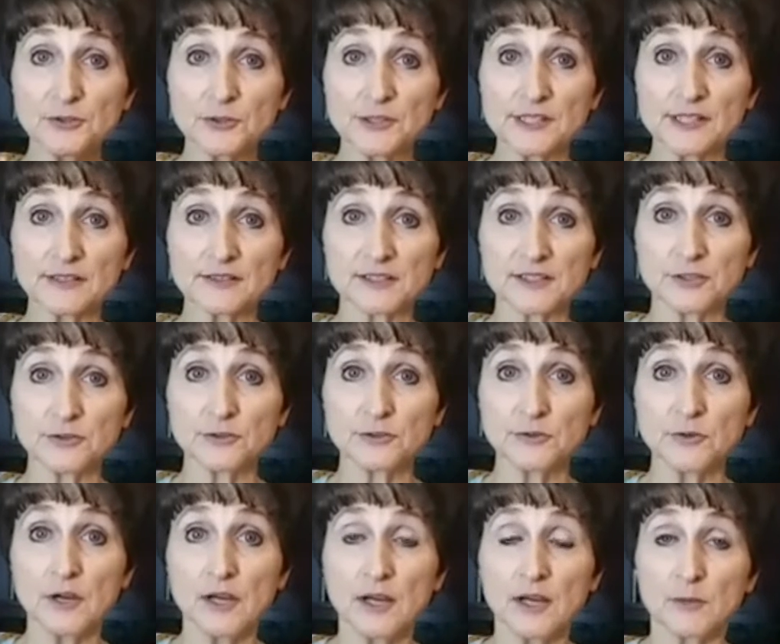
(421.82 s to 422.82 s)
use it
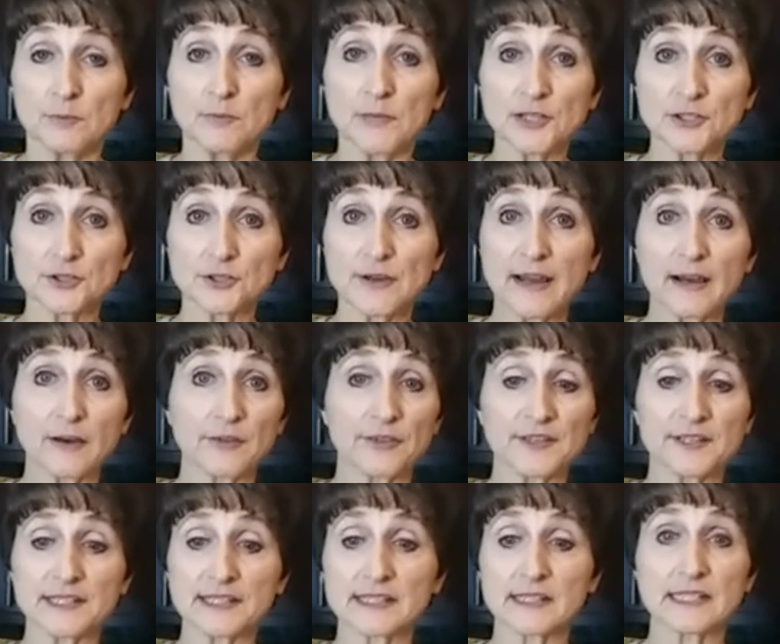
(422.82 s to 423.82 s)
to measure out
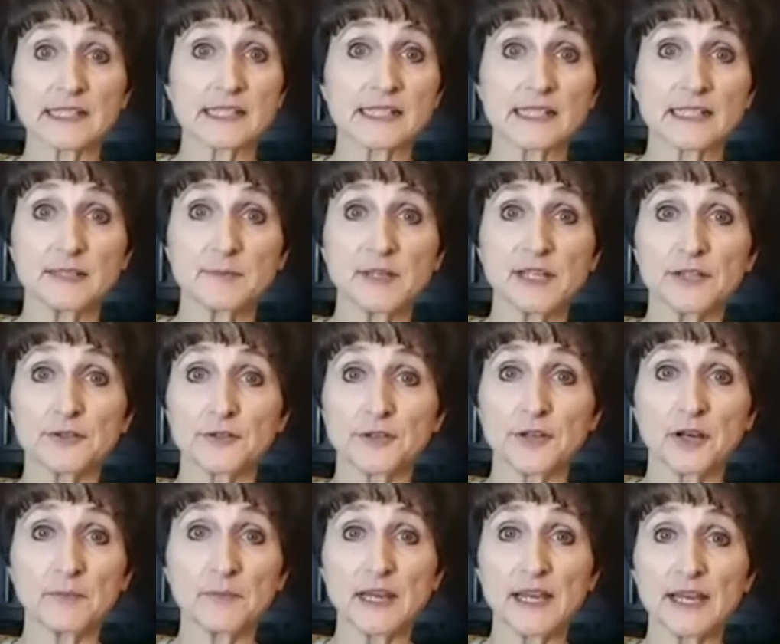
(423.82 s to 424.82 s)
things like cinnamon or
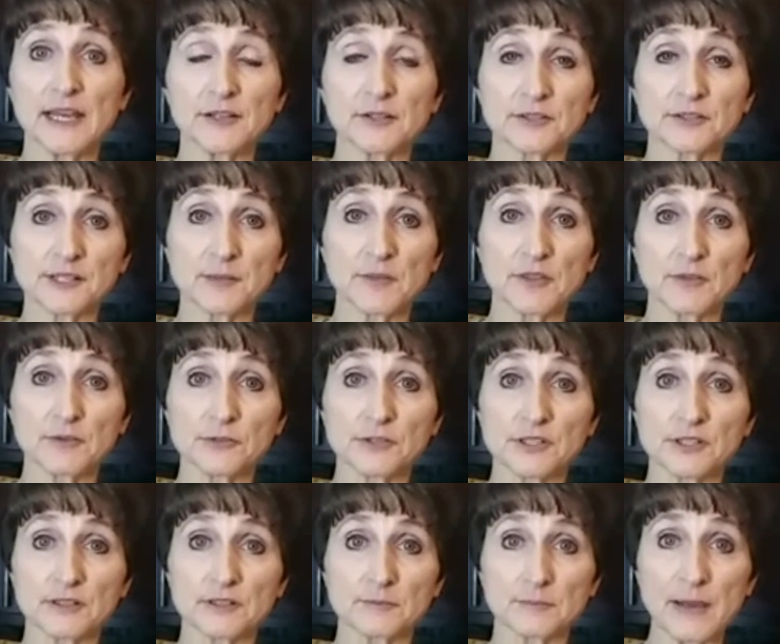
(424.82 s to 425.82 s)
nutmeg or some of
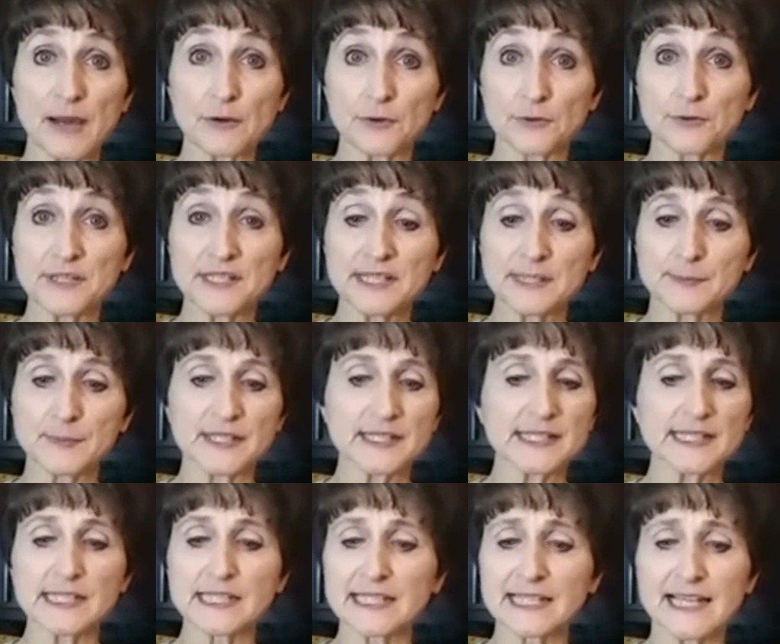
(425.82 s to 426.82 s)
those powdery
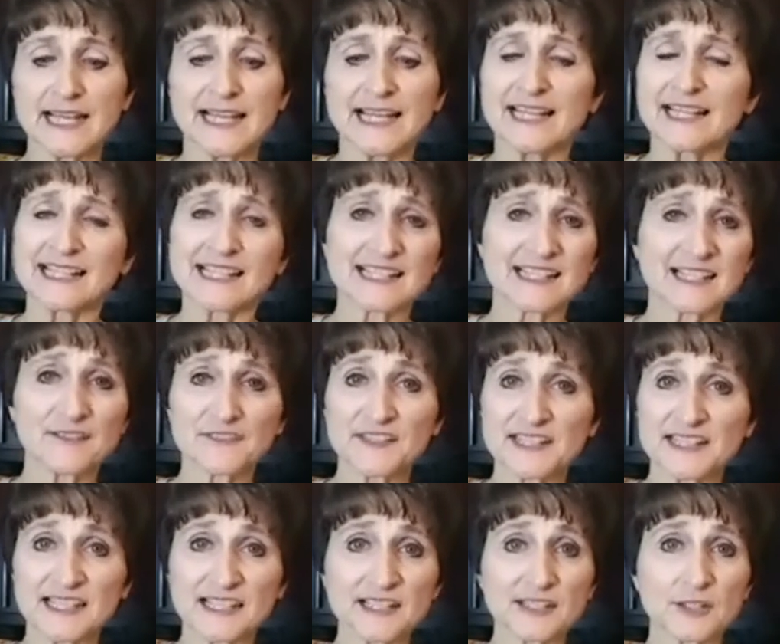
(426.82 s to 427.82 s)
spices. Stuff
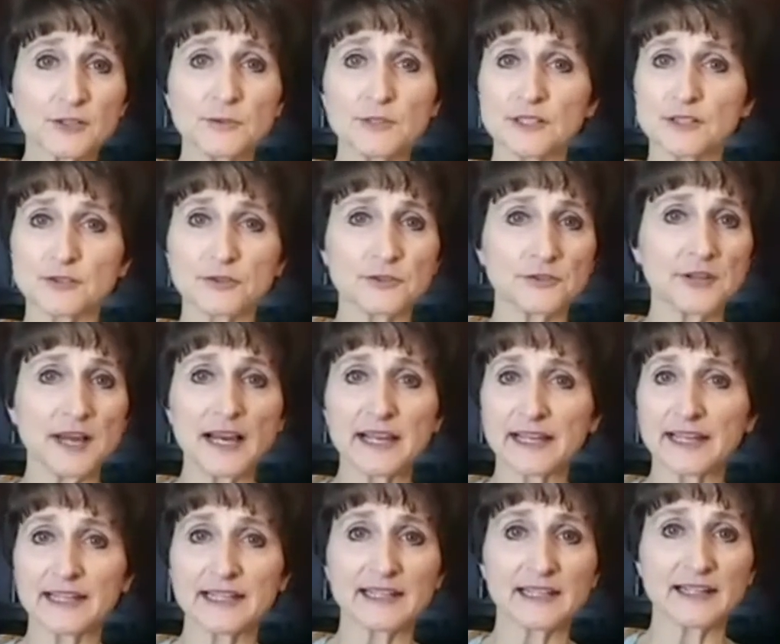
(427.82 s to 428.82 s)
sticks to it, so you're
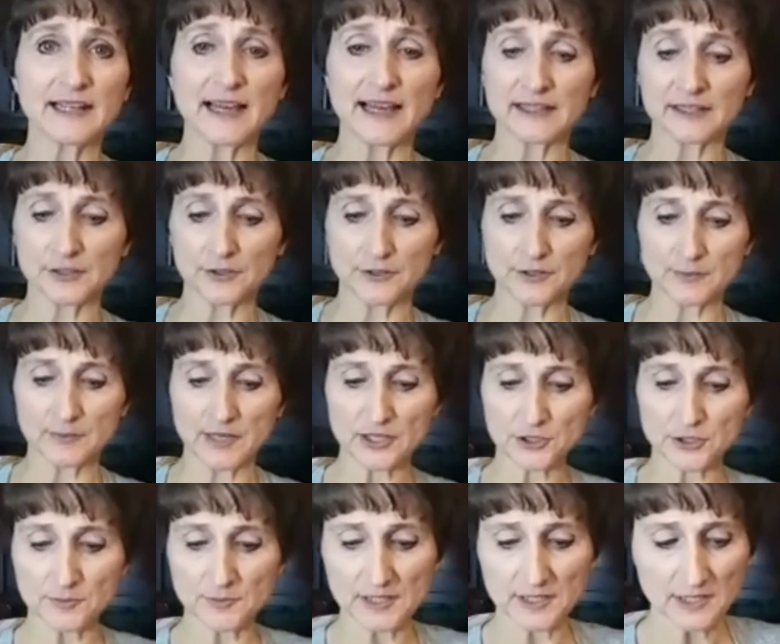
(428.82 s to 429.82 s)
not getting an accurate
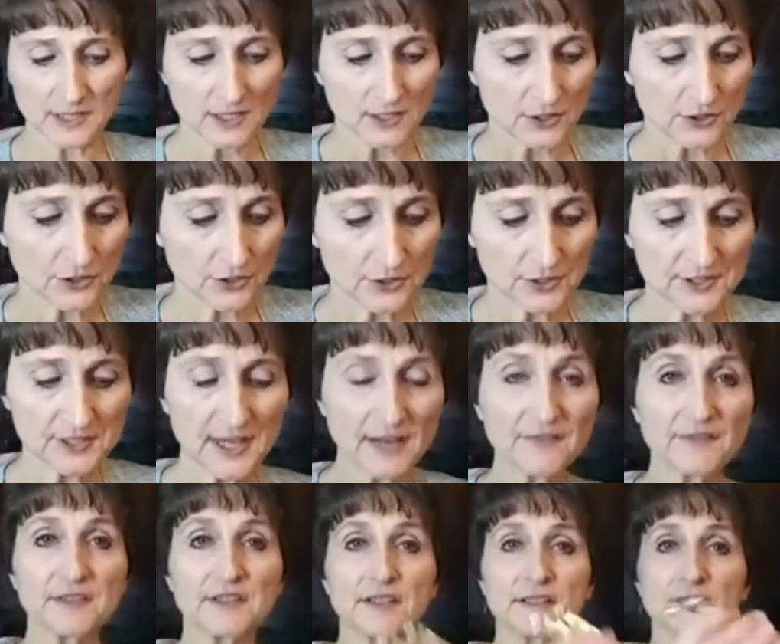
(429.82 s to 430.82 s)
measurement. So you
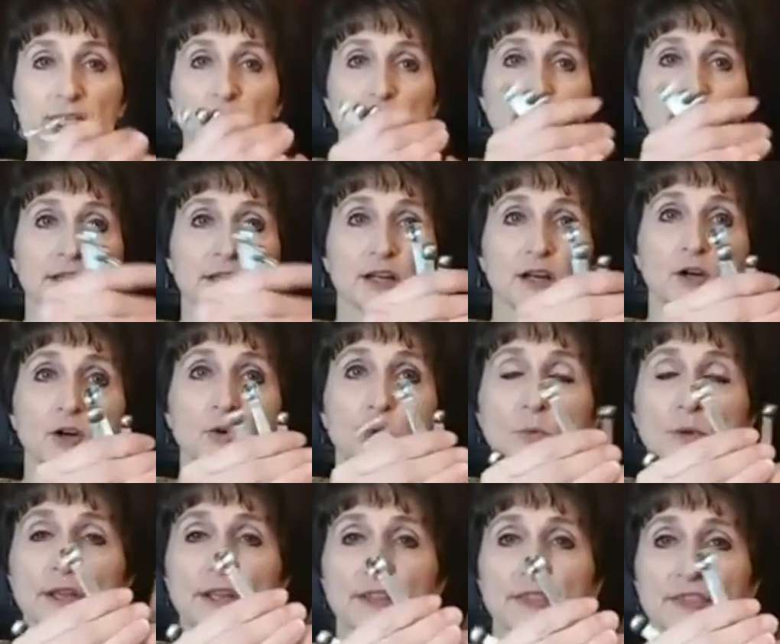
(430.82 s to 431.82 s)
definitely want to
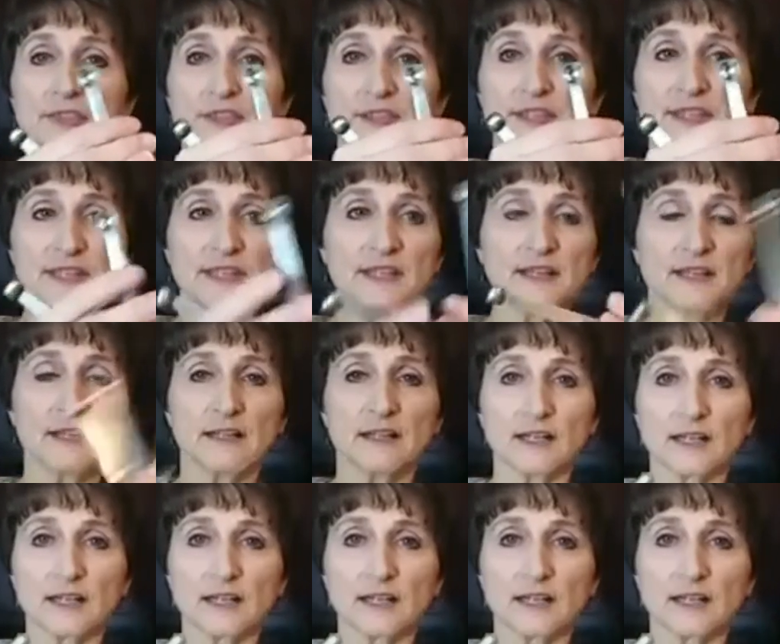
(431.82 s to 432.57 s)
go with the